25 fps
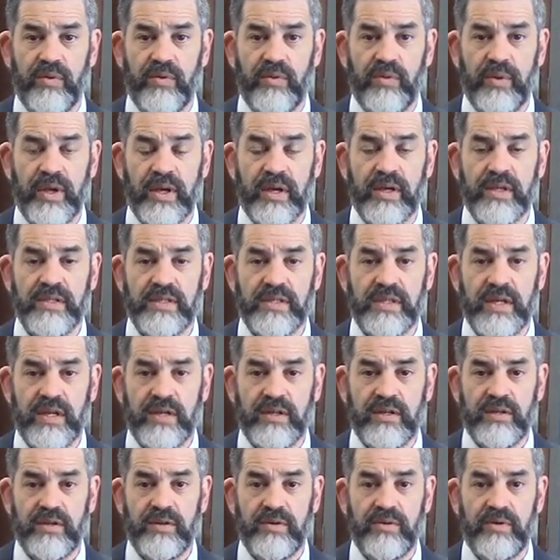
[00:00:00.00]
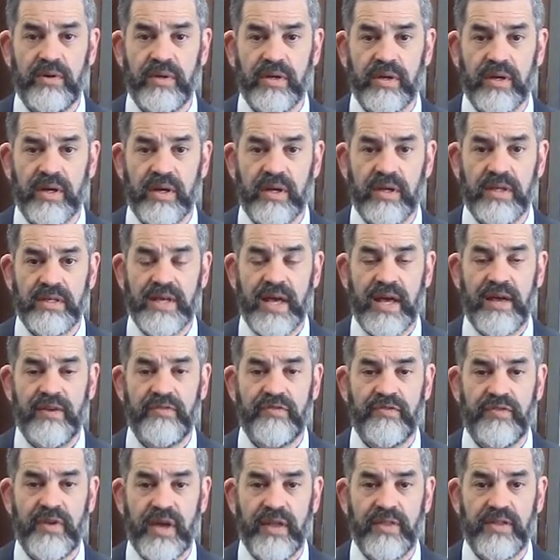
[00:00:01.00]
We continue to have
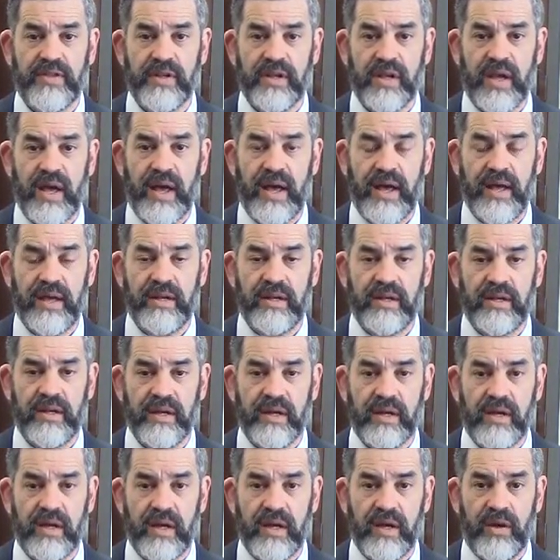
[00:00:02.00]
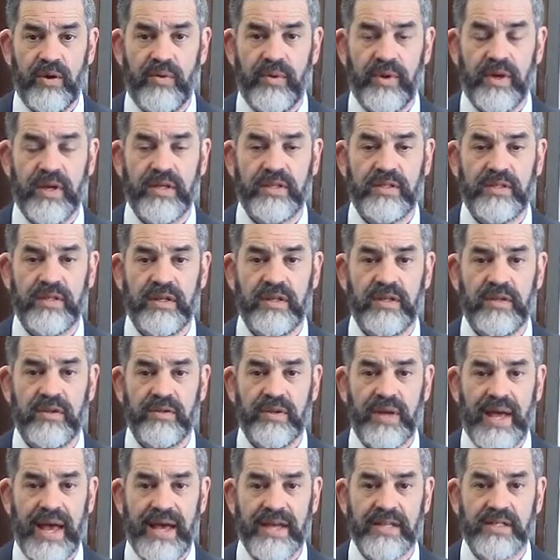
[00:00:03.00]
faith in God. We continue
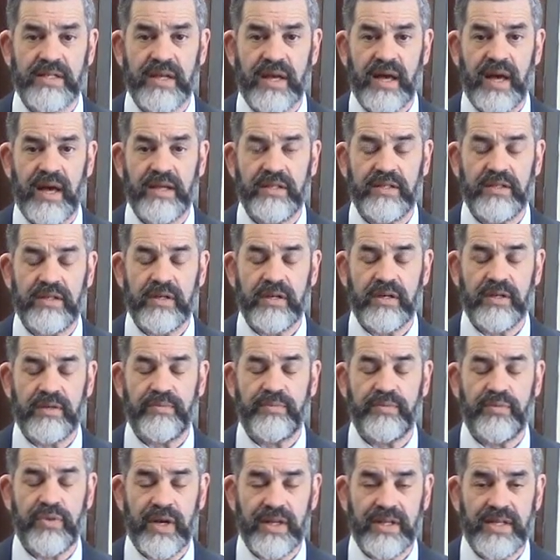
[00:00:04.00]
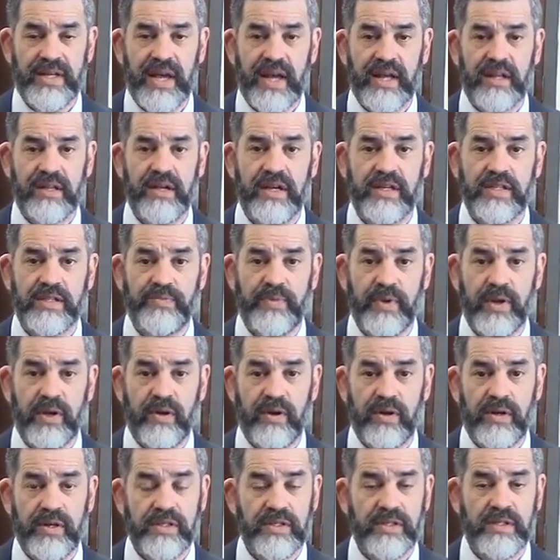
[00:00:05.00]
to ask God to protect us,
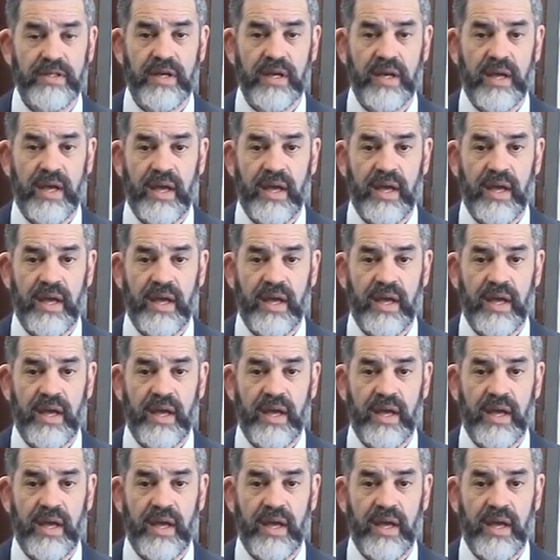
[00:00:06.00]
because